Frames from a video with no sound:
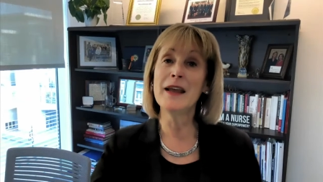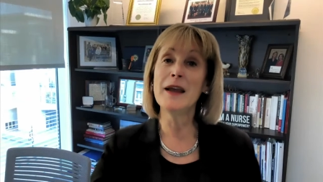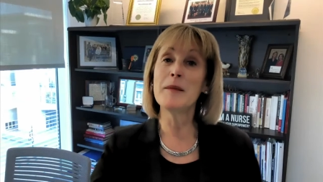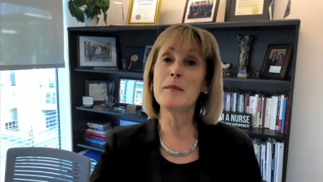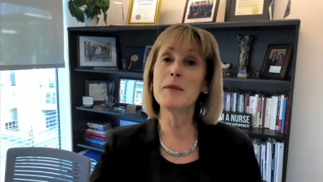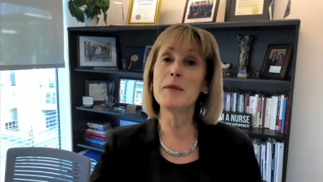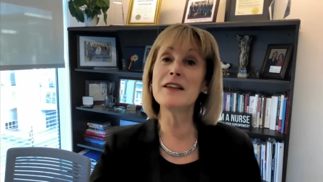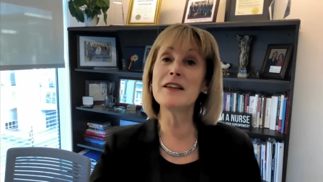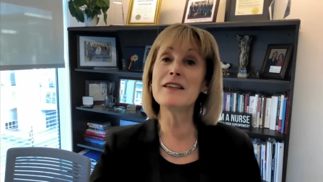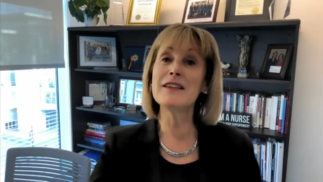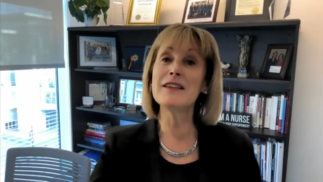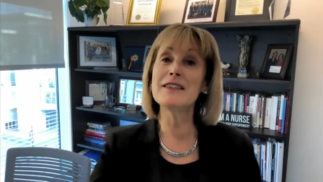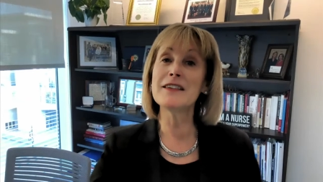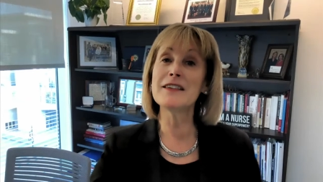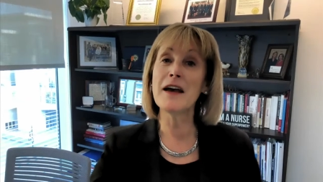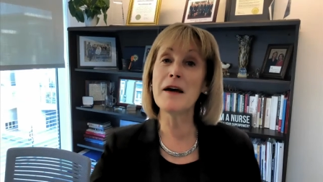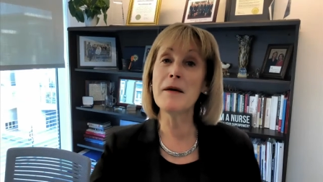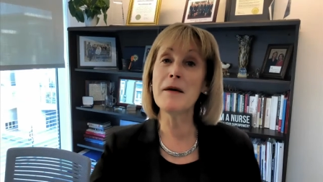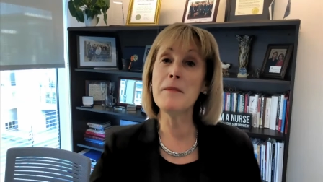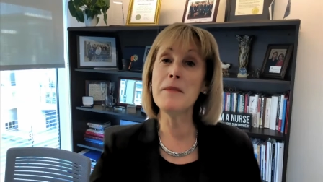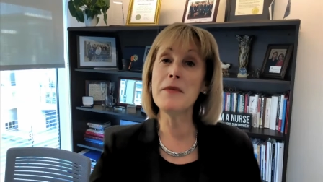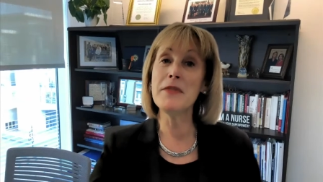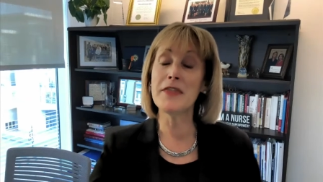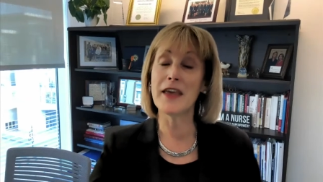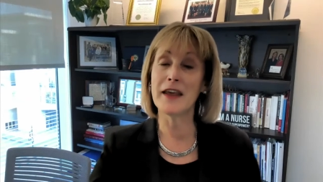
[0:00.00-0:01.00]
but
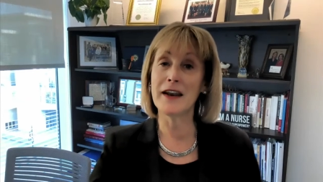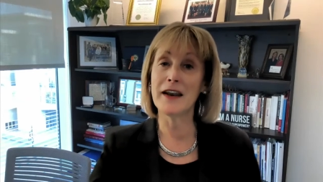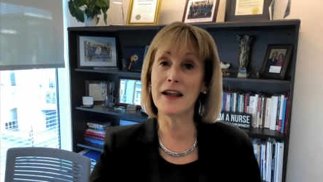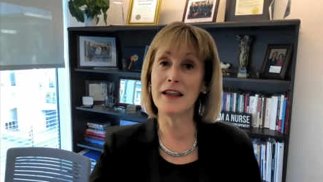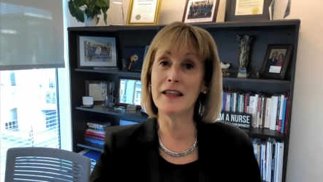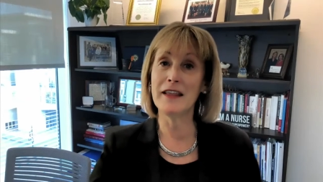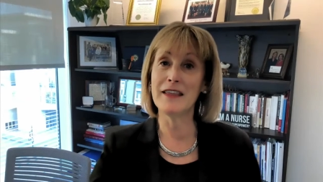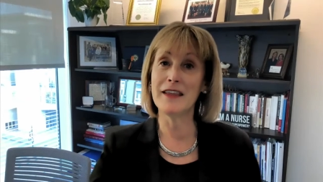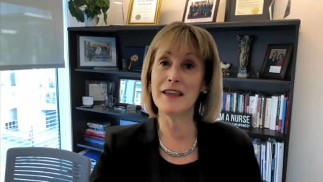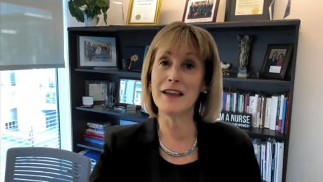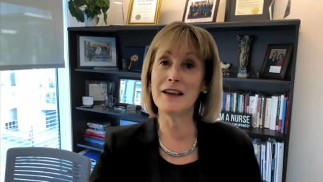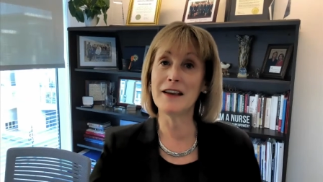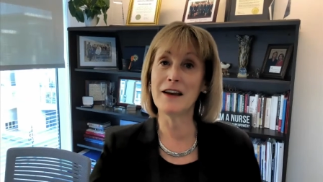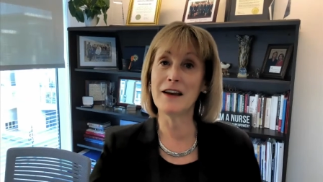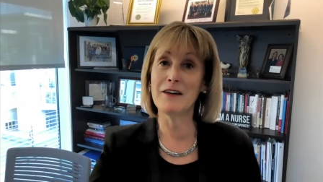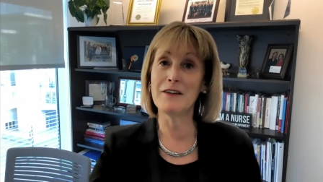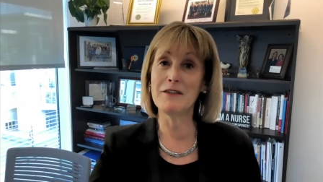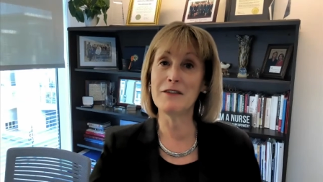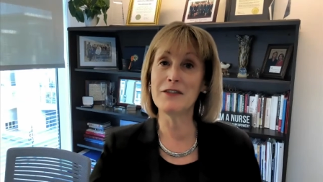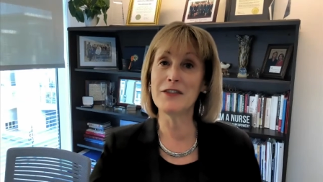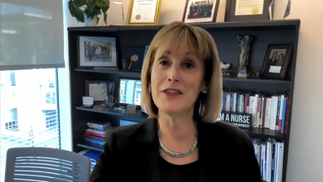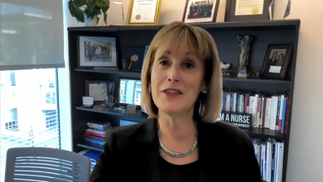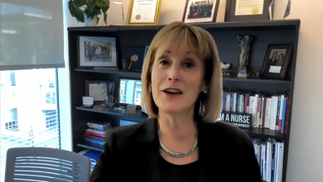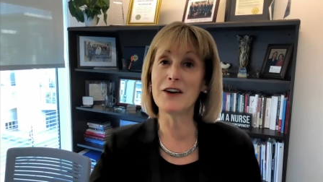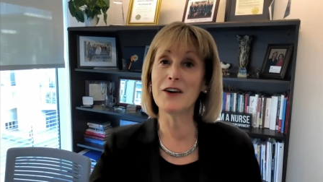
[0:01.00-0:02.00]
some that I think of
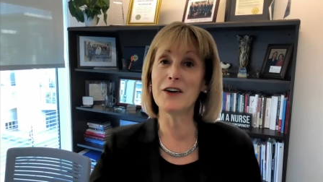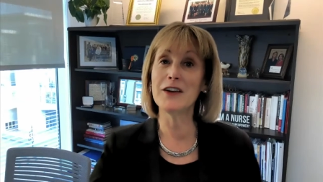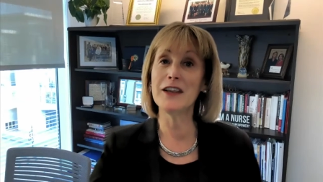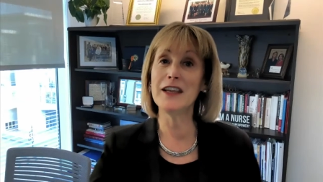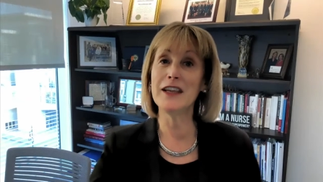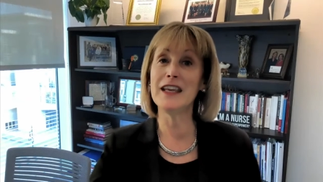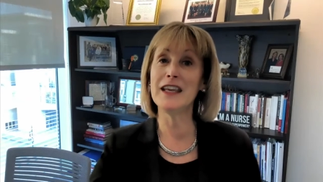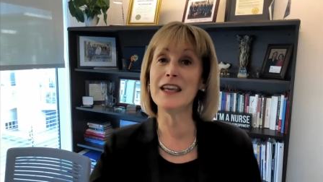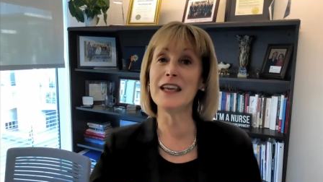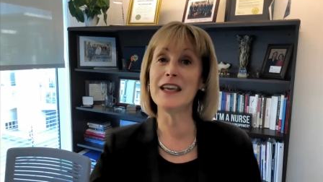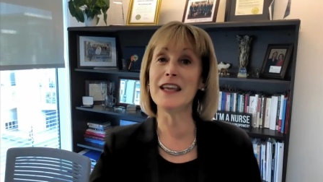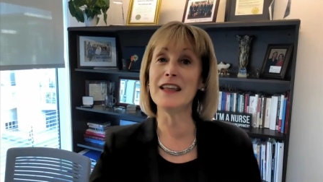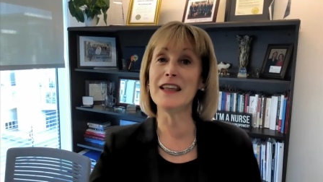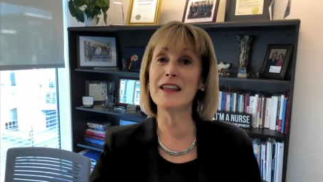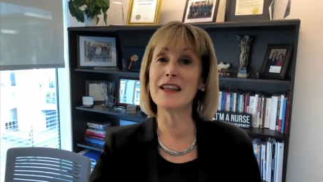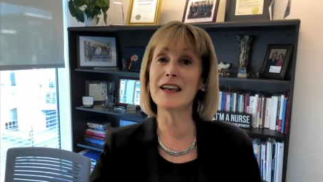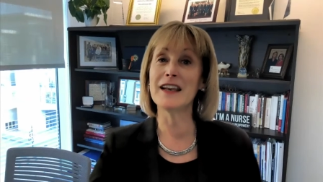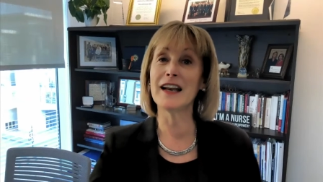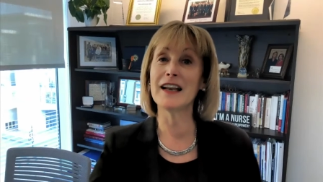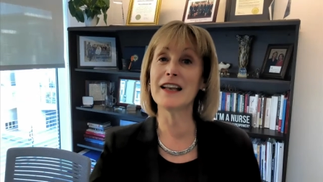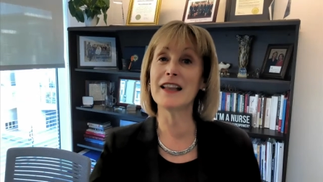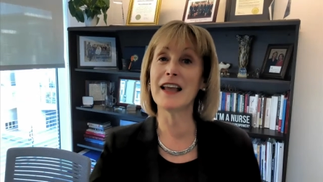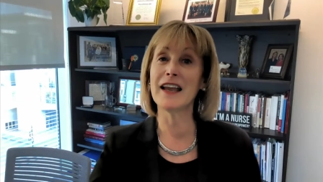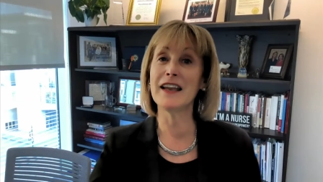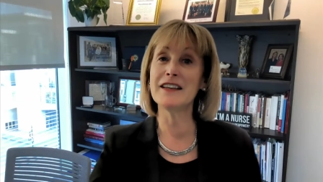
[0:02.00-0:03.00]
that are key that
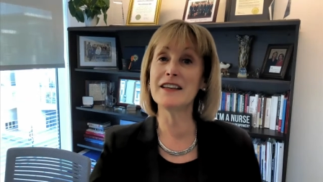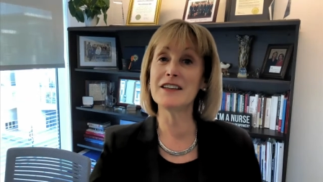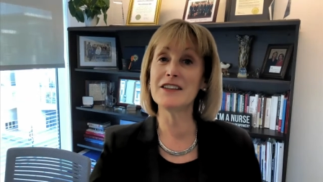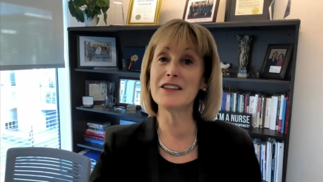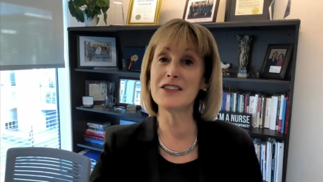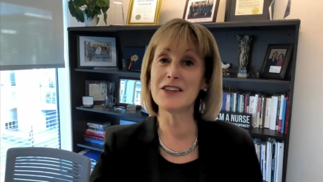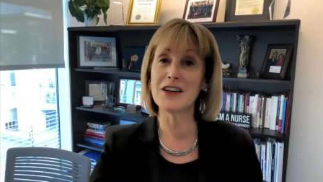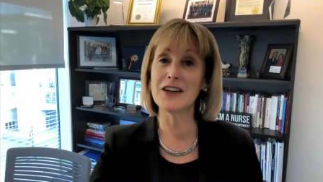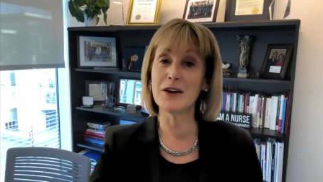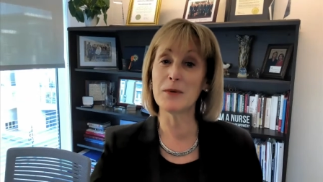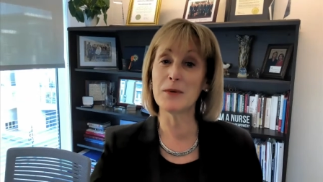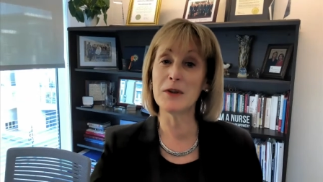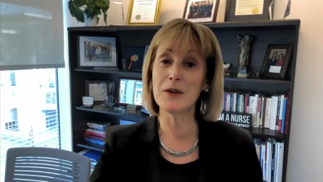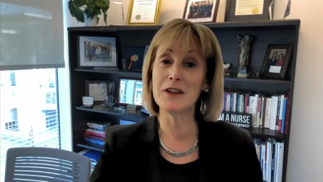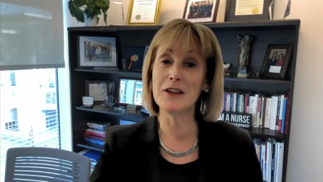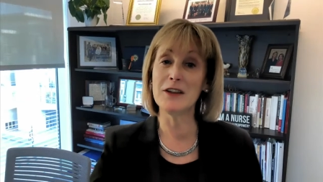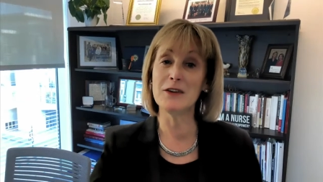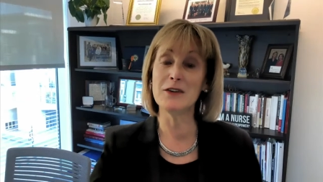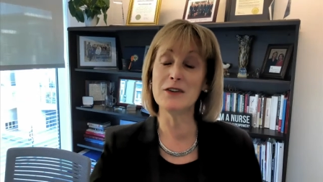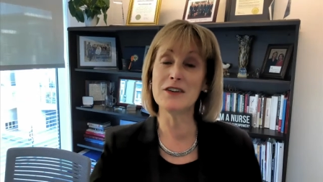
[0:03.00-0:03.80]
I'd like to share with you